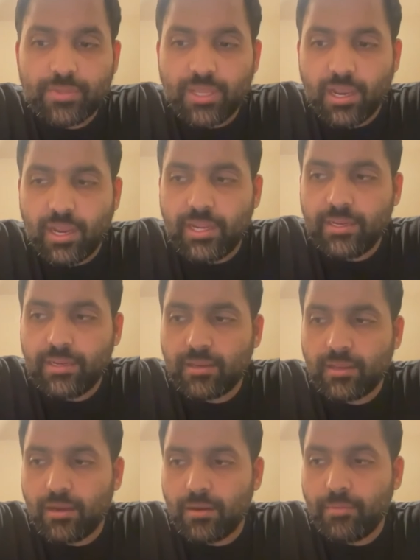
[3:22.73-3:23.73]
behind,
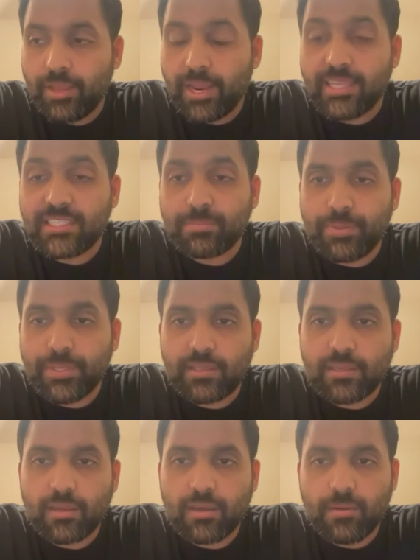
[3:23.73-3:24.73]
um, and I speak
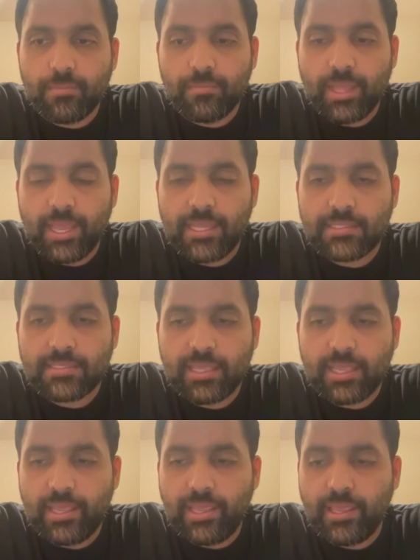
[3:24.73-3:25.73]
um, as
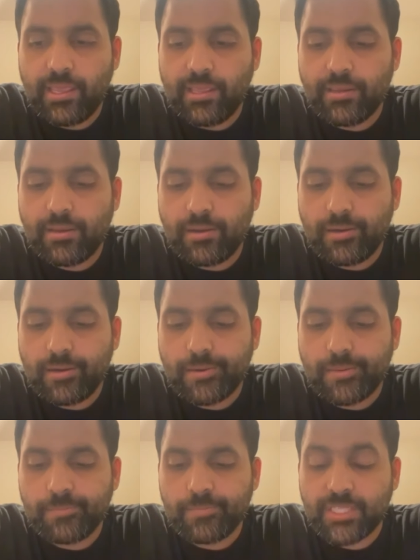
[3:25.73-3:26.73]
a,
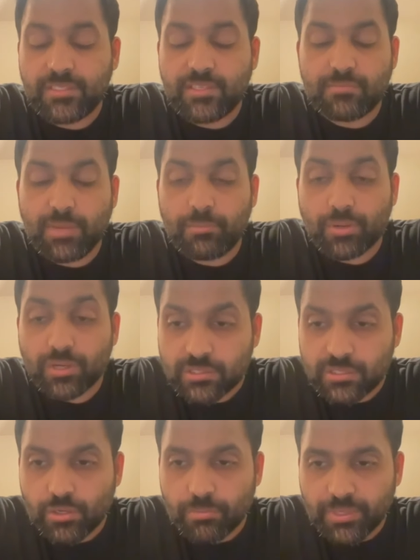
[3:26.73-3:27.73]
um, this is my
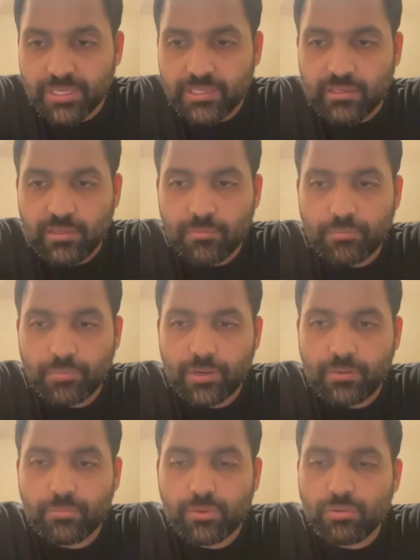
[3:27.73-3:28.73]
personal opinion, but
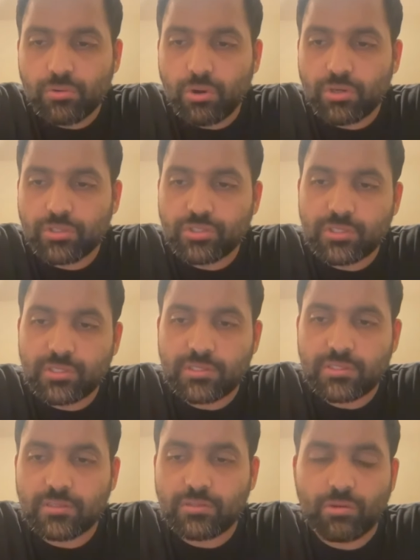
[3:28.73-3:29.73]
Blue
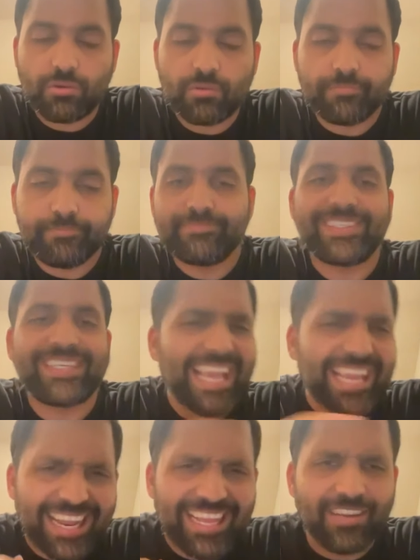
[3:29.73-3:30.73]
Origin's, you know,
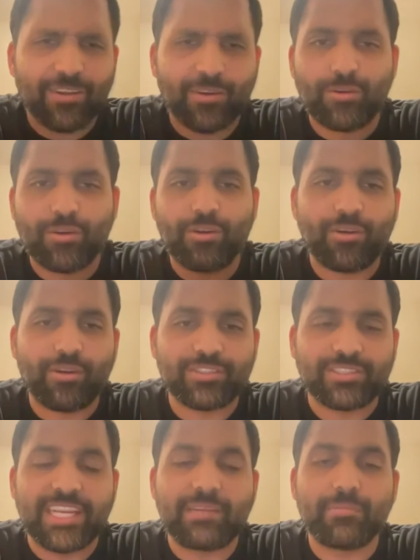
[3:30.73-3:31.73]
tagline or, or, or,
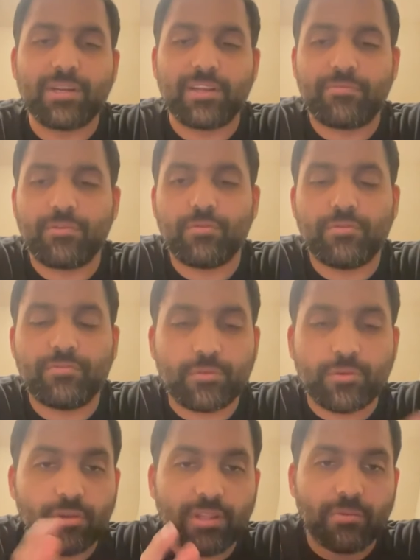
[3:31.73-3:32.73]
statement, if you if you
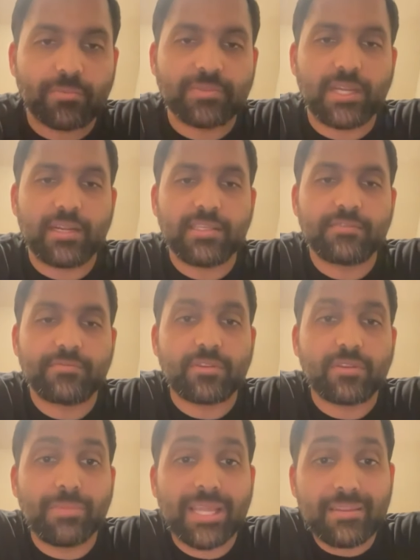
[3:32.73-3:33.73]
go on the website, is for
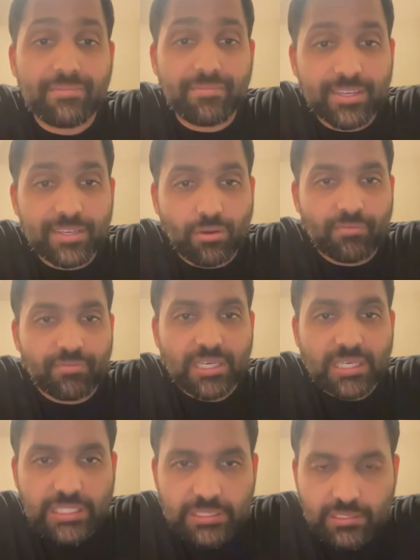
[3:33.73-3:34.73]
the benefit of
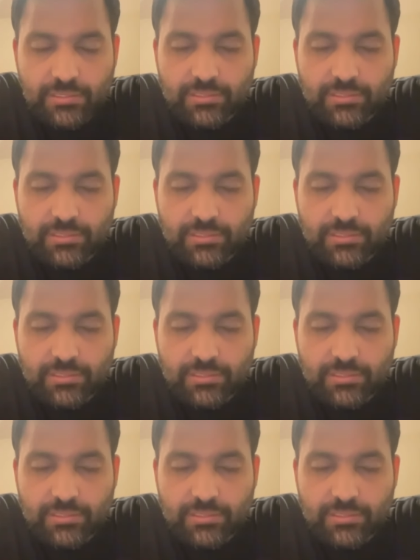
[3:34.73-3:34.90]
Earth,